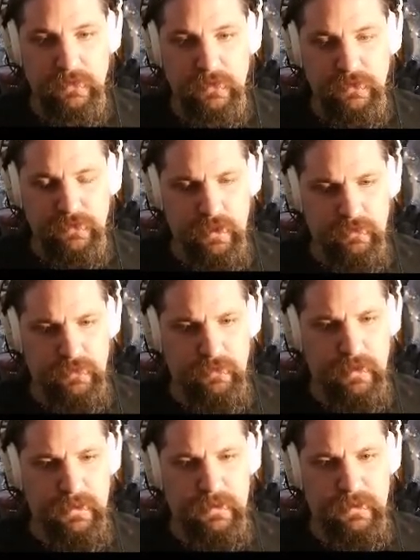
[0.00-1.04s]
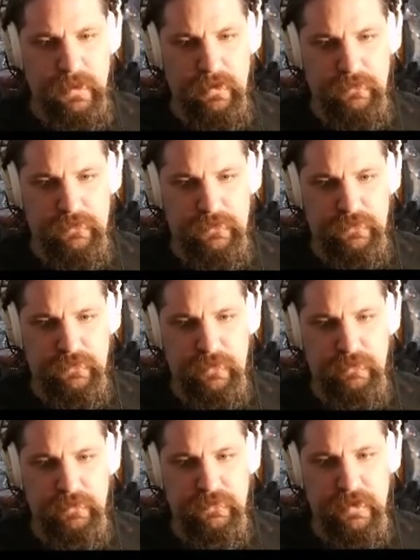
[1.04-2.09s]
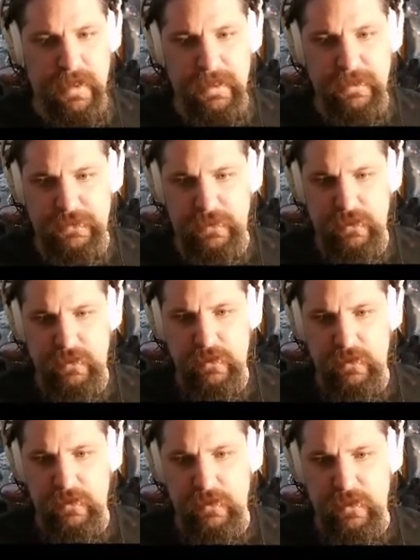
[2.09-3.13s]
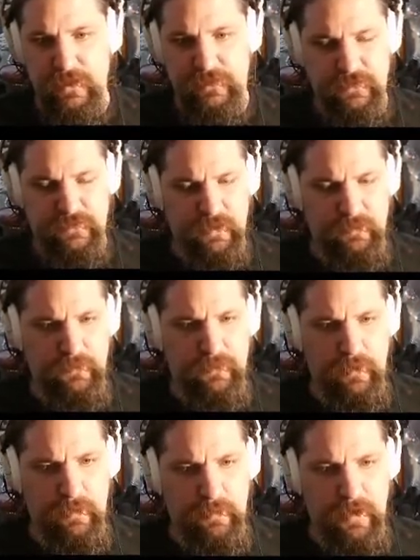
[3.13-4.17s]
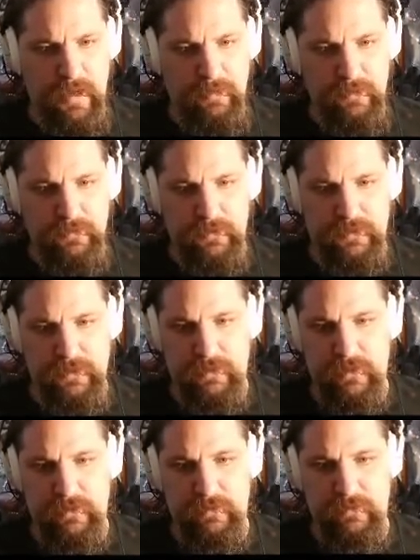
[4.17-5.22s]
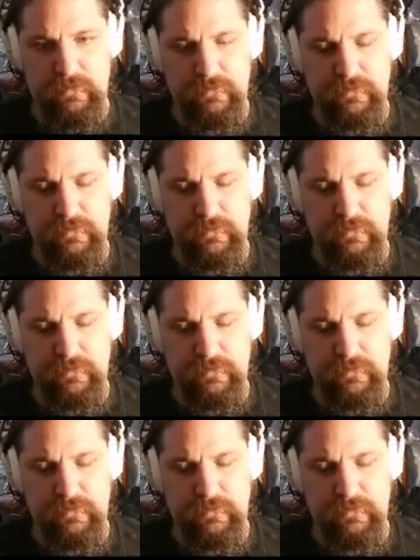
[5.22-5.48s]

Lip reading: you go do anything else, just so he's not, as I said before, a problem earlier on.